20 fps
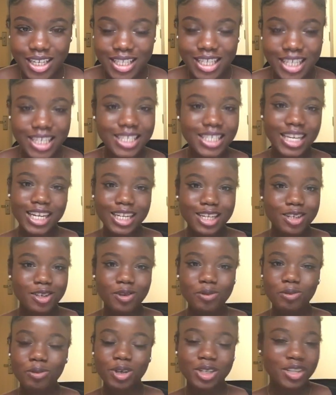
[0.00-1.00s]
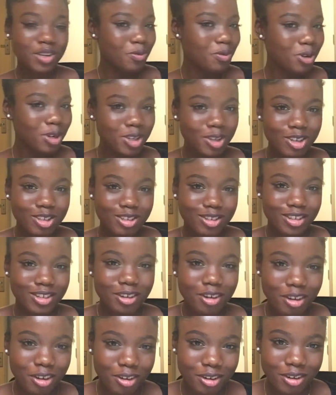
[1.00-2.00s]
They're telling you what they want you to
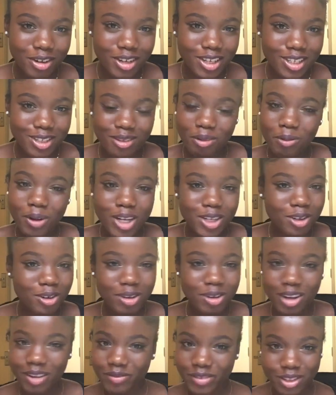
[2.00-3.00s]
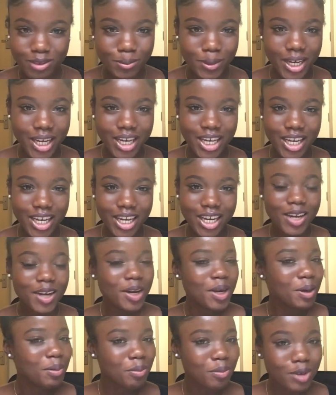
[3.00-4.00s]
know. So why don't you have the spec?
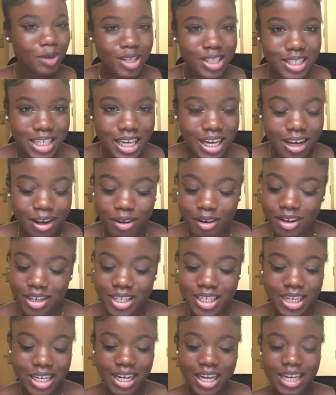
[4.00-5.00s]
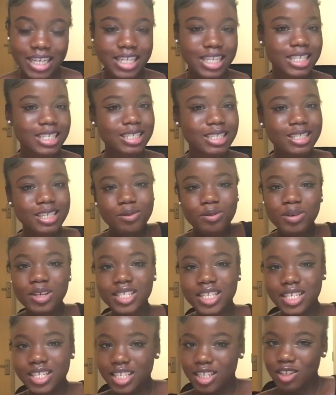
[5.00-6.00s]
Print it out, underline it, see
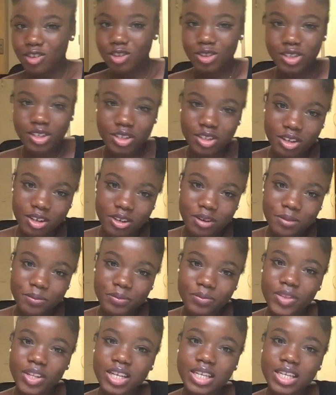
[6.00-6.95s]
what they need you to know.